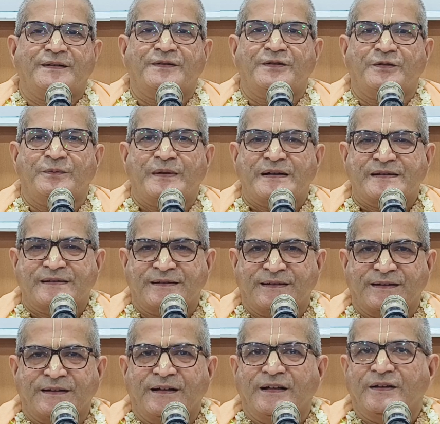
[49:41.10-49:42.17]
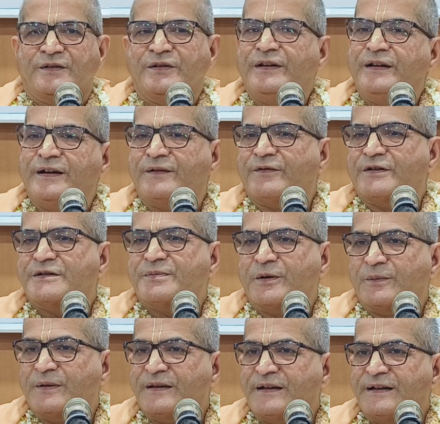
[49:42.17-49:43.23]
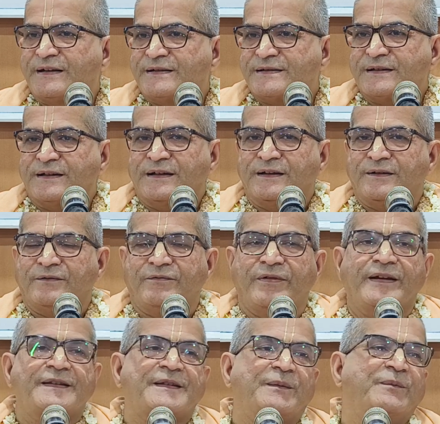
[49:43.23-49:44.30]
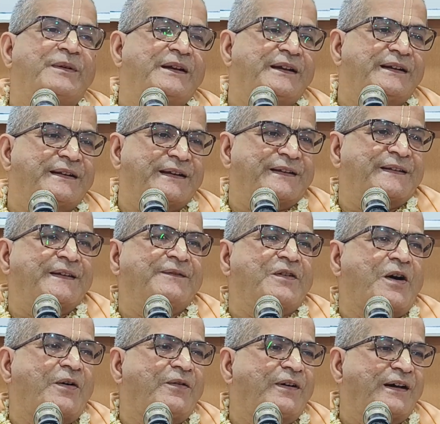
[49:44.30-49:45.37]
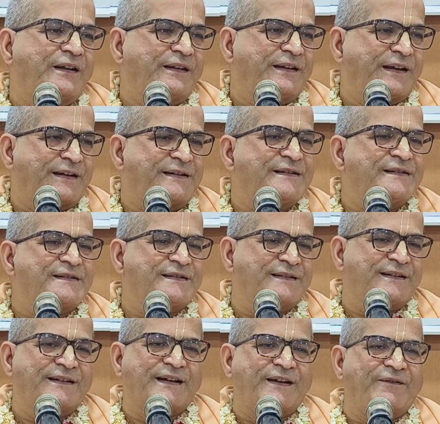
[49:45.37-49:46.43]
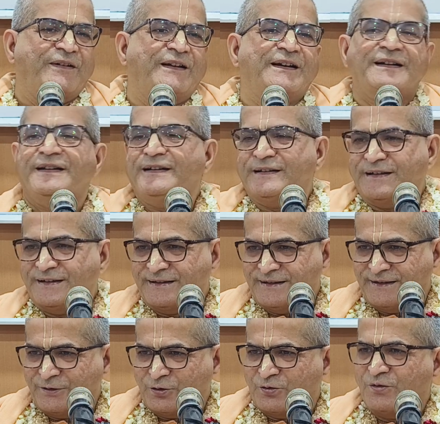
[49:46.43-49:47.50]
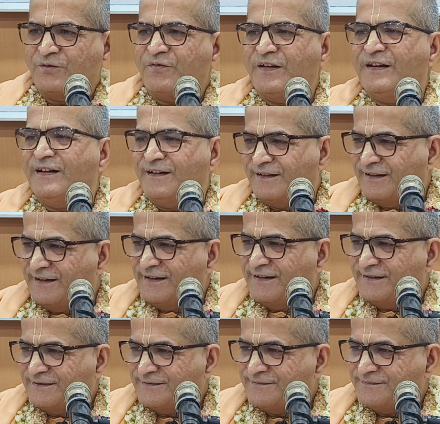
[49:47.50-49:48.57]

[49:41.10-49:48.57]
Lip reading: Nityaikta Upasate. So, in that verse, Prabhupada writes, when somebody takes a vow on Ekadasi that I will not eat anything, you don't feel hungry.